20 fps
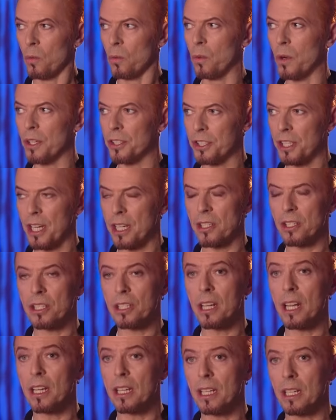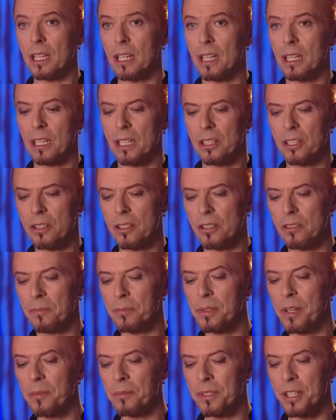what's at stake, has sort of
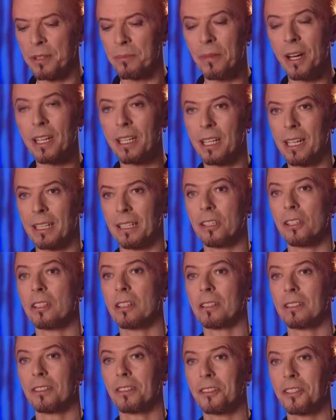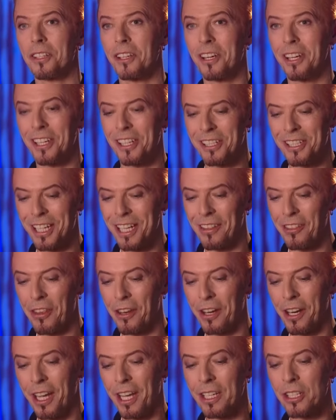prompted my guilt to a certain extent
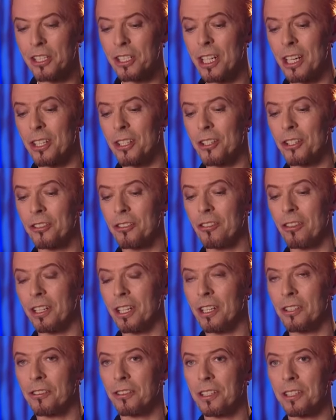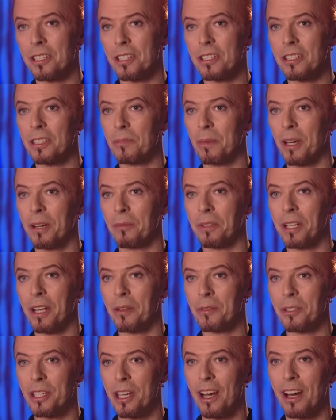that I had such a strong interest in Tibet when
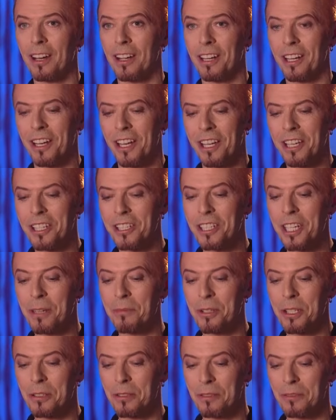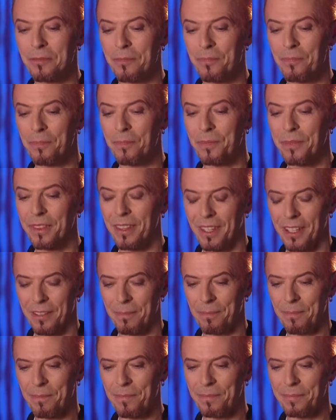I was young, and it seems to have
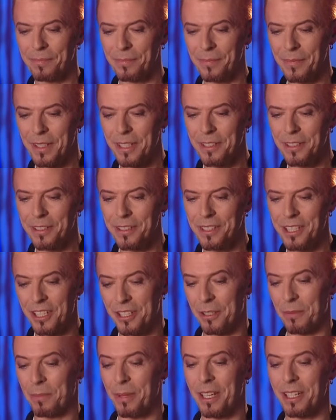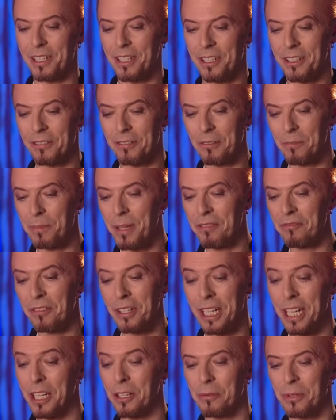dissipated or been
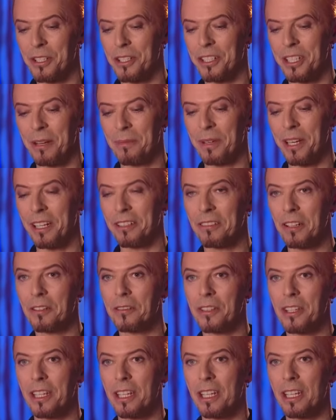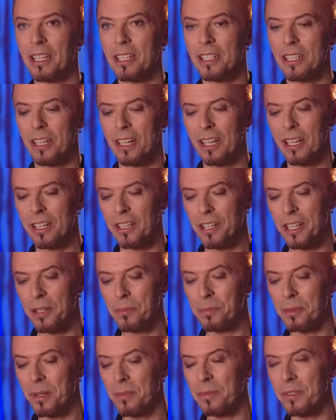relinquished somehow over the years, that
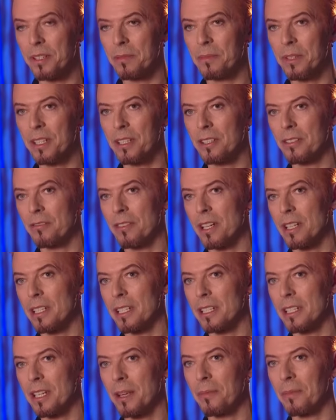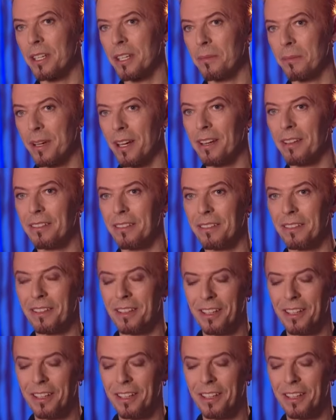it prompted me into writing something about